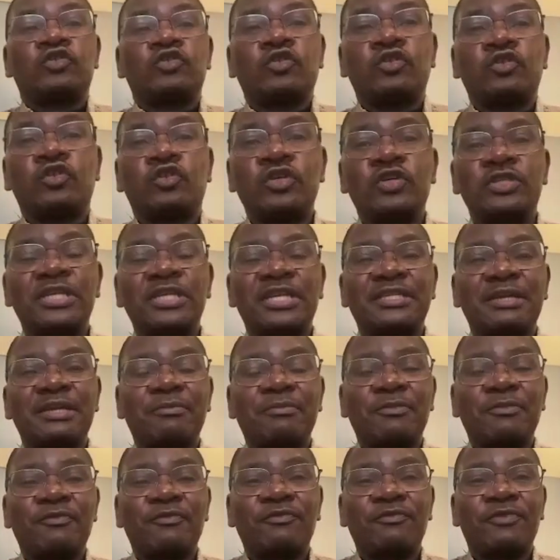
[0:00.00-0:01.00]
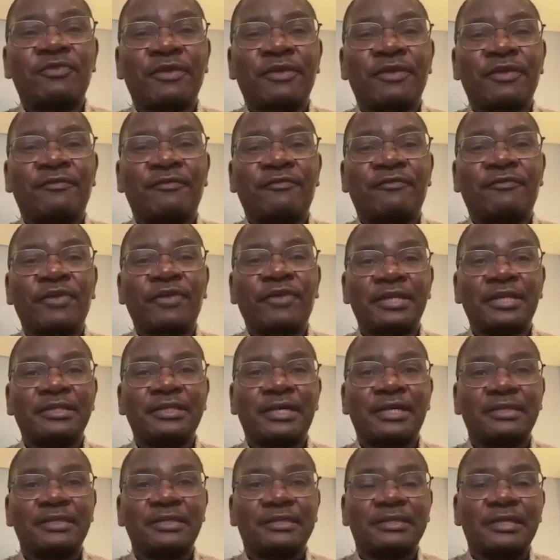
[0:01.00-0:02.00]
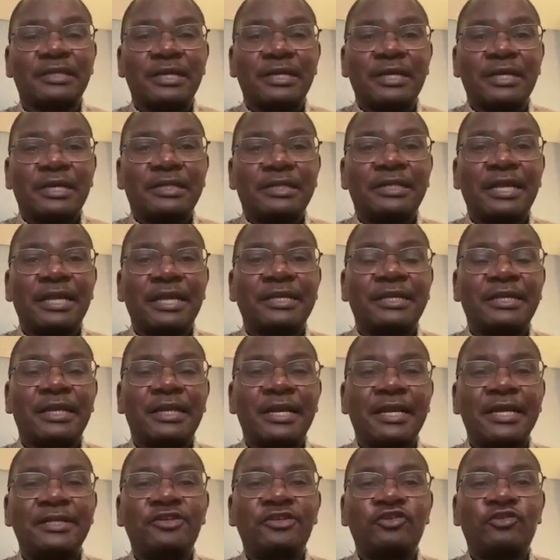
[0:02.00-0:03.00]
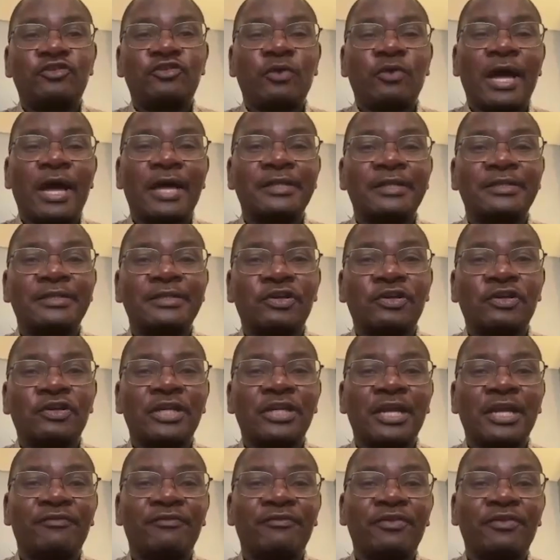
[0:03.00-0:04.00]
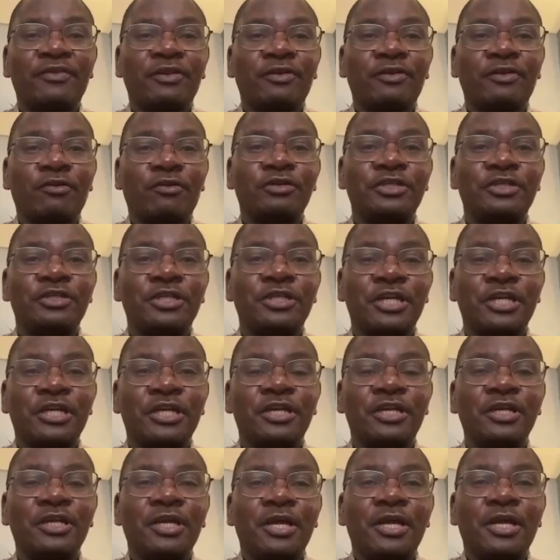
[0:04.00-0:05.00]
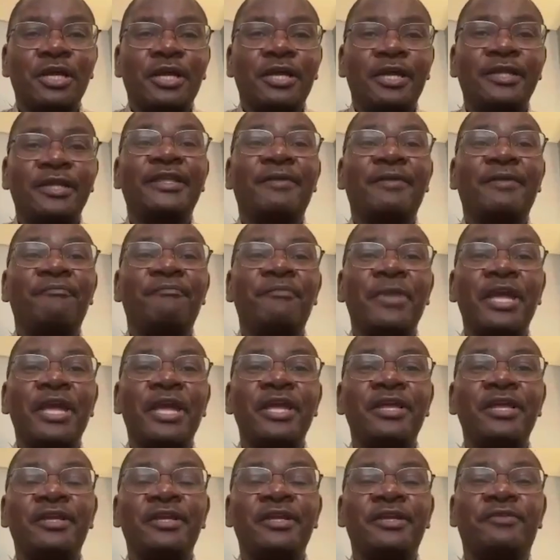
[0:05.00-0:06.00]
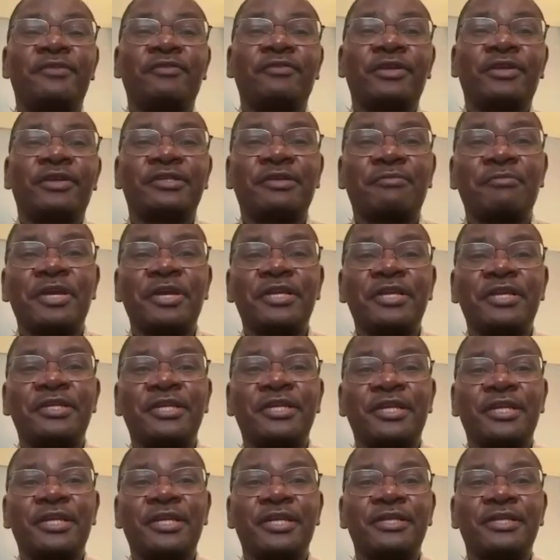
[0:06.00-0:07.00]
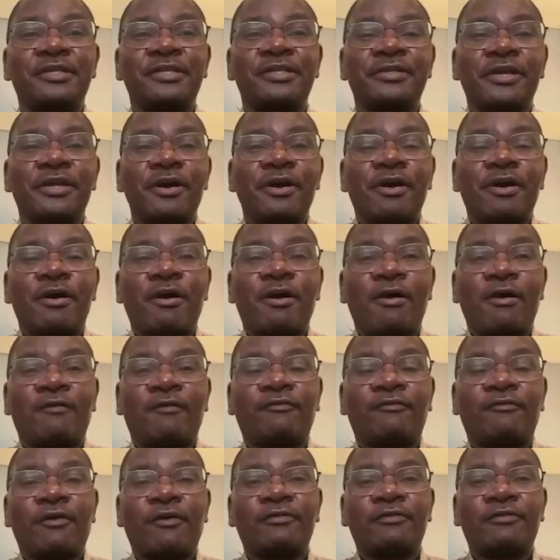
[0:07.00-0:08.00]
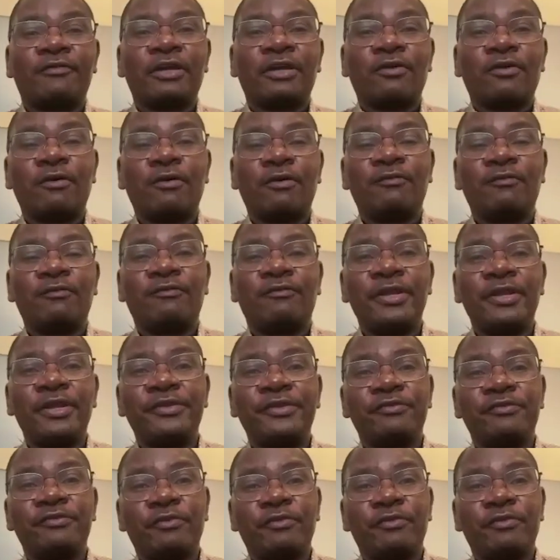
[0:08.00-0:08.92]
So those are some of the factors that led to us not having load shedding. In the main, it was the maintenance of the coal fleet.